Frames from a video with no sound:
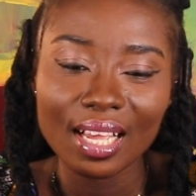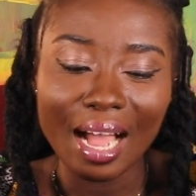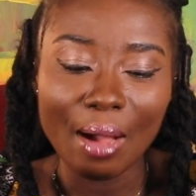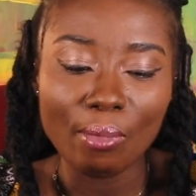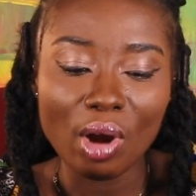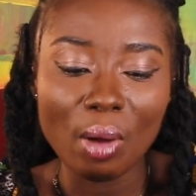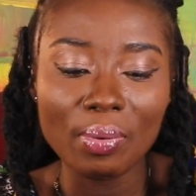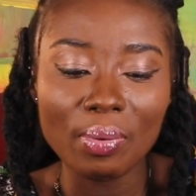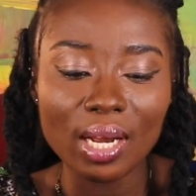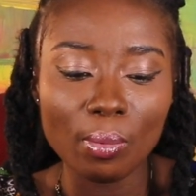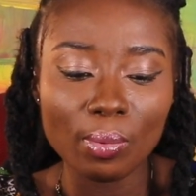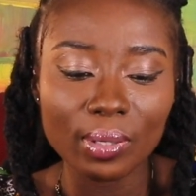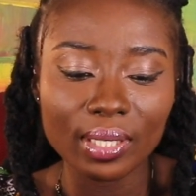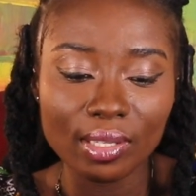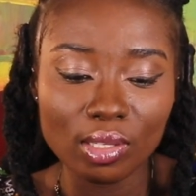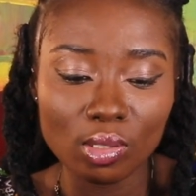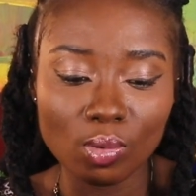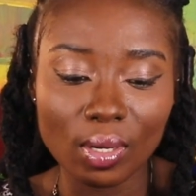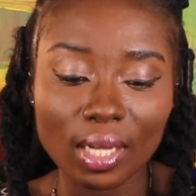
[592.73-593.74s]
I'm wrapping up on
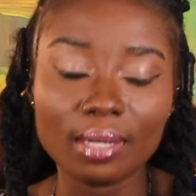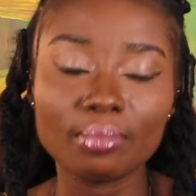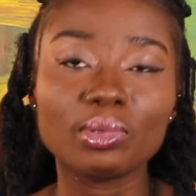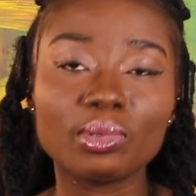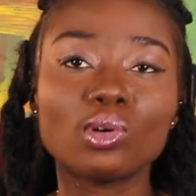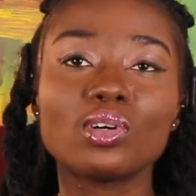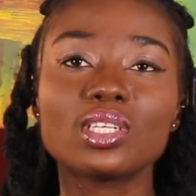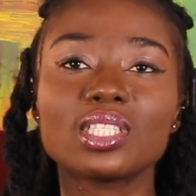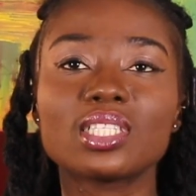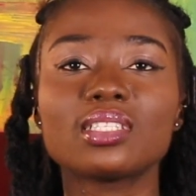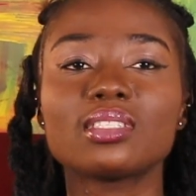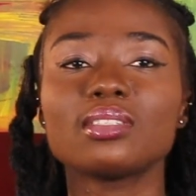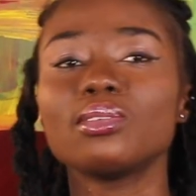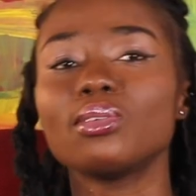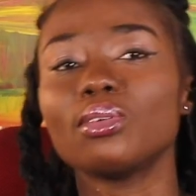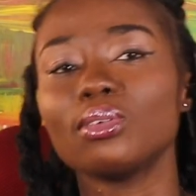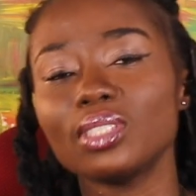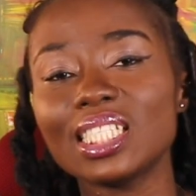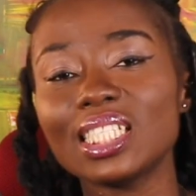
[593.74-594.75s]
this one because,
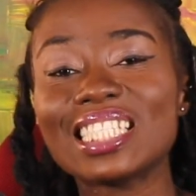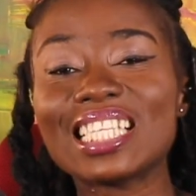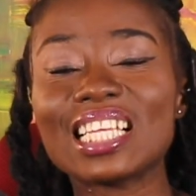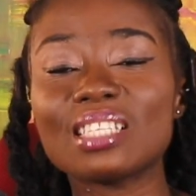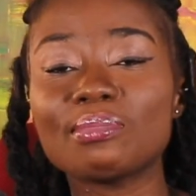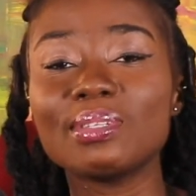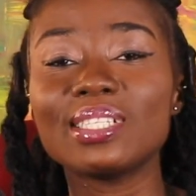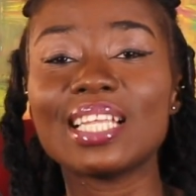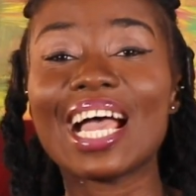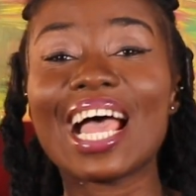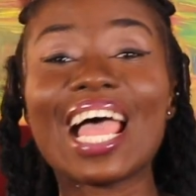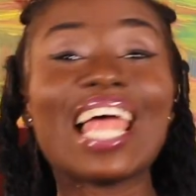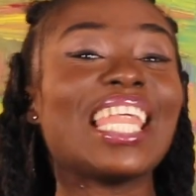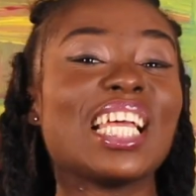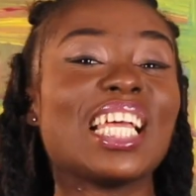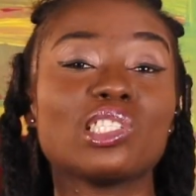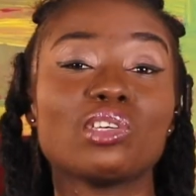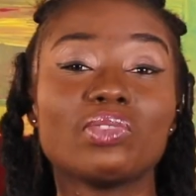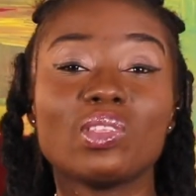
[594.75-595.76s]
this has been the
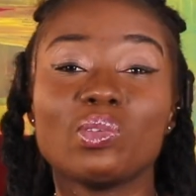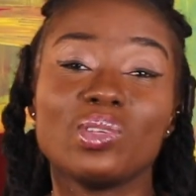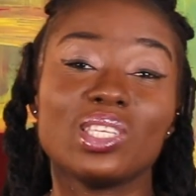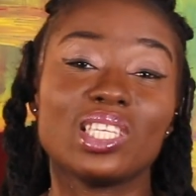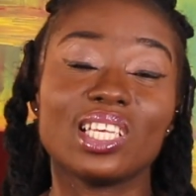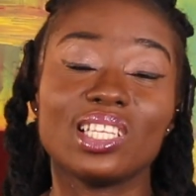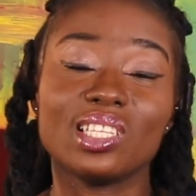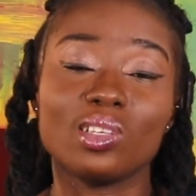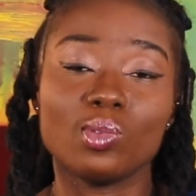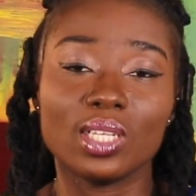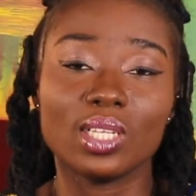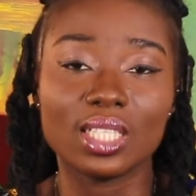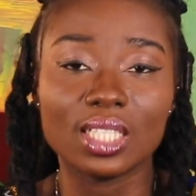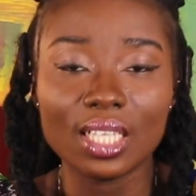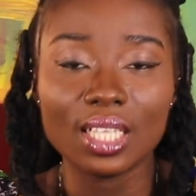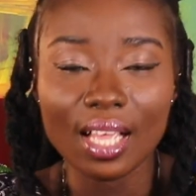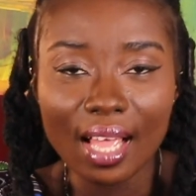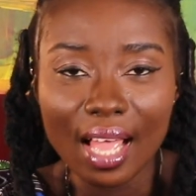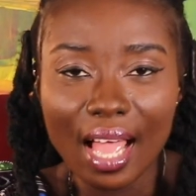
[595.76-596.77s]
highlight of the week
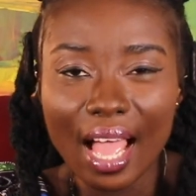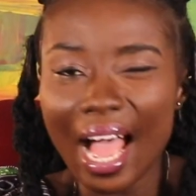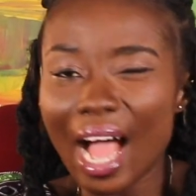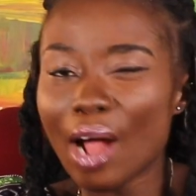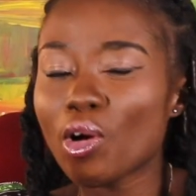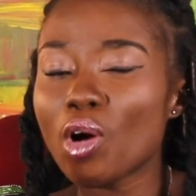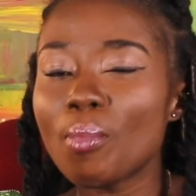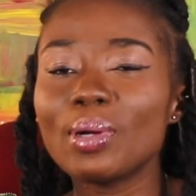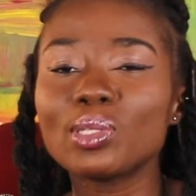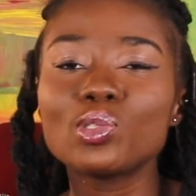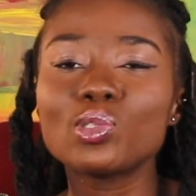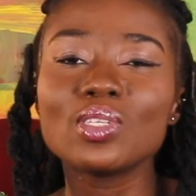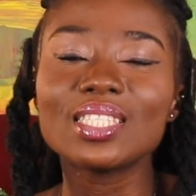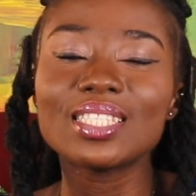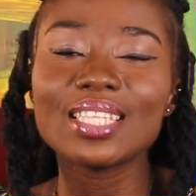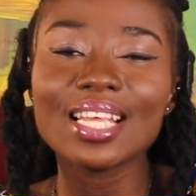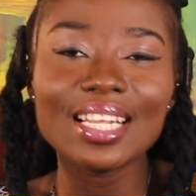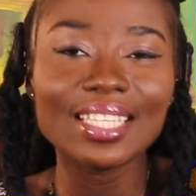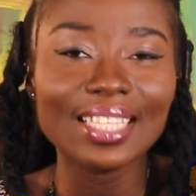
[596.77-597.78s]
anyways. Accra
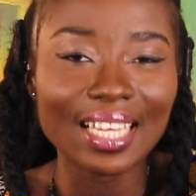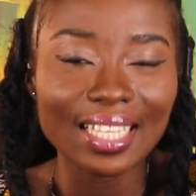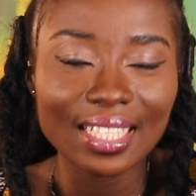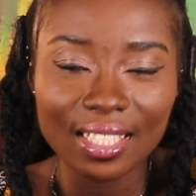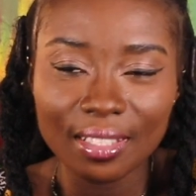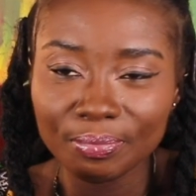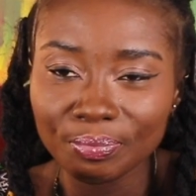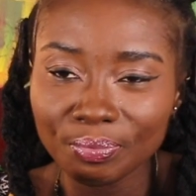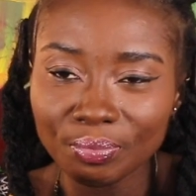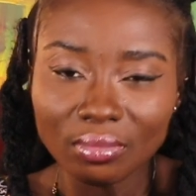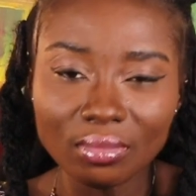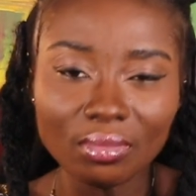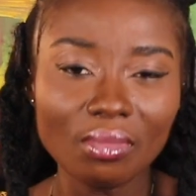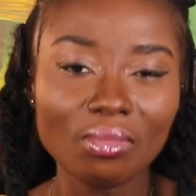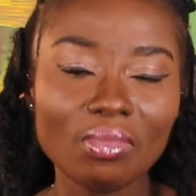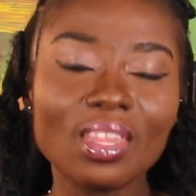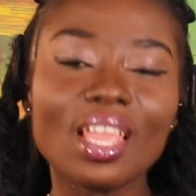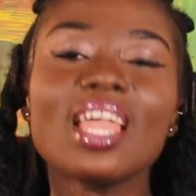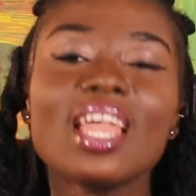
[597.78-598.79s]
is saying that
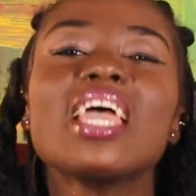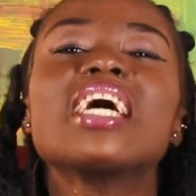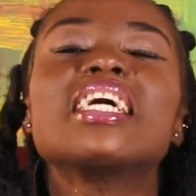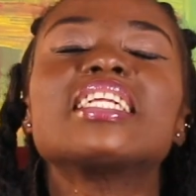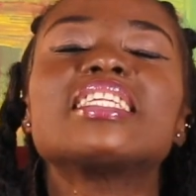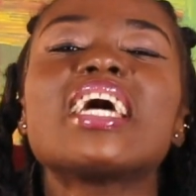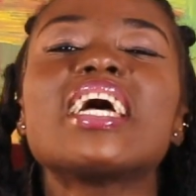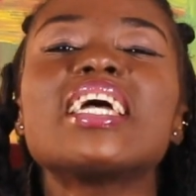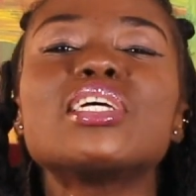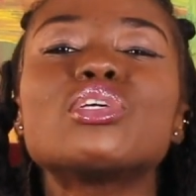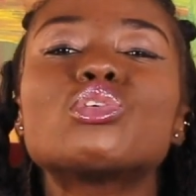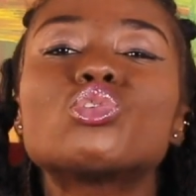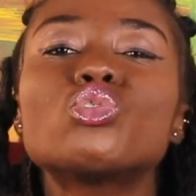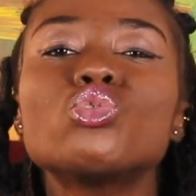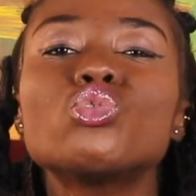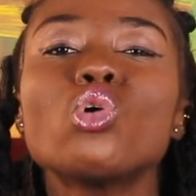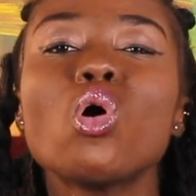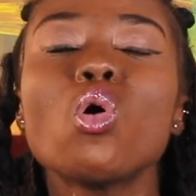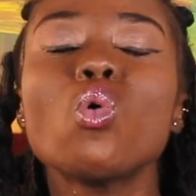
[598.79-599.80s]
there is
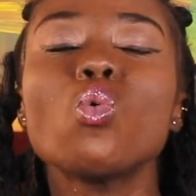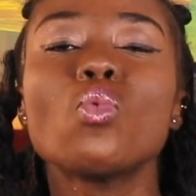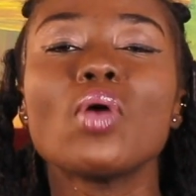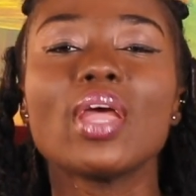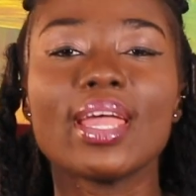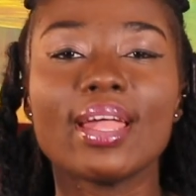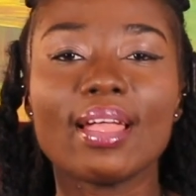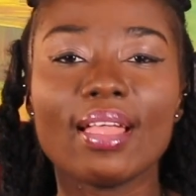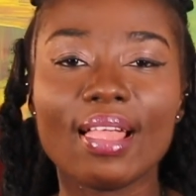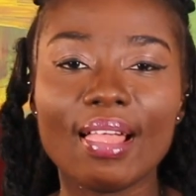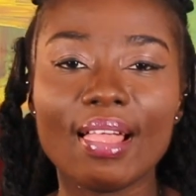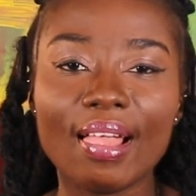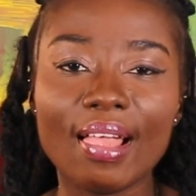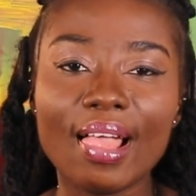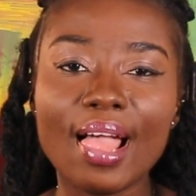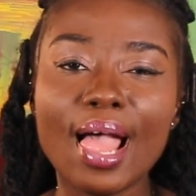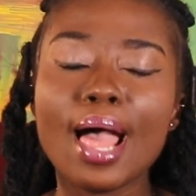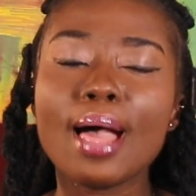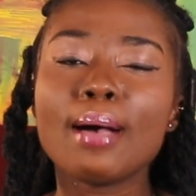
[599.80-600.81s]
no way
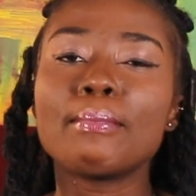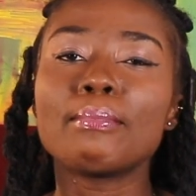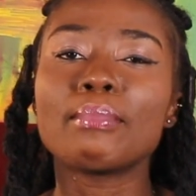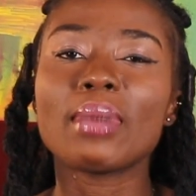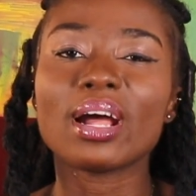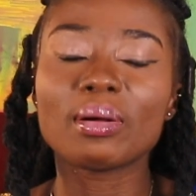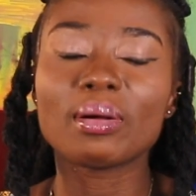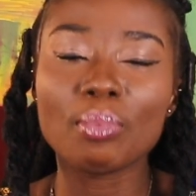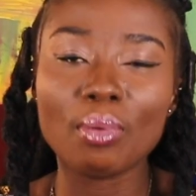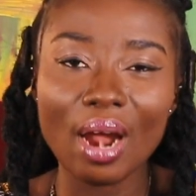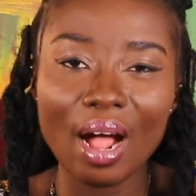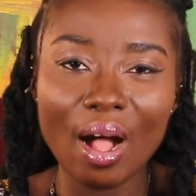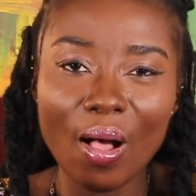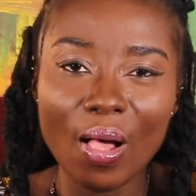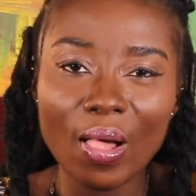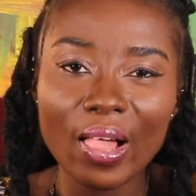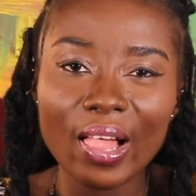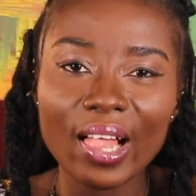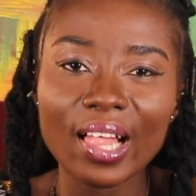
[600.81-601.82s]

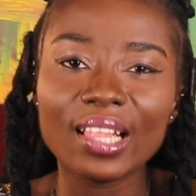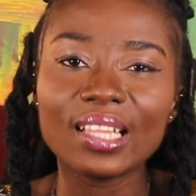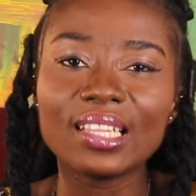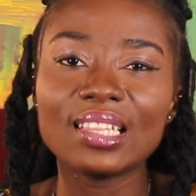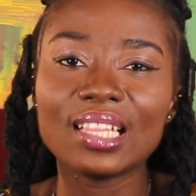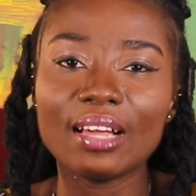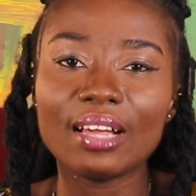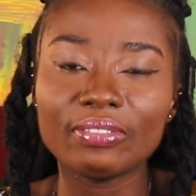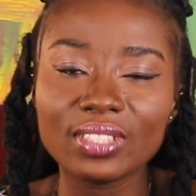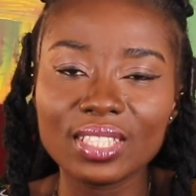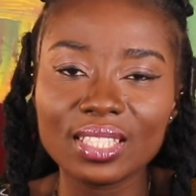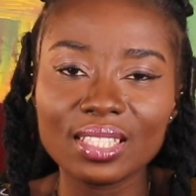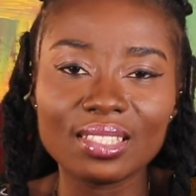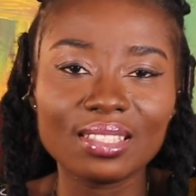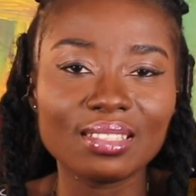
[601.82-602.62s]
McBrown left,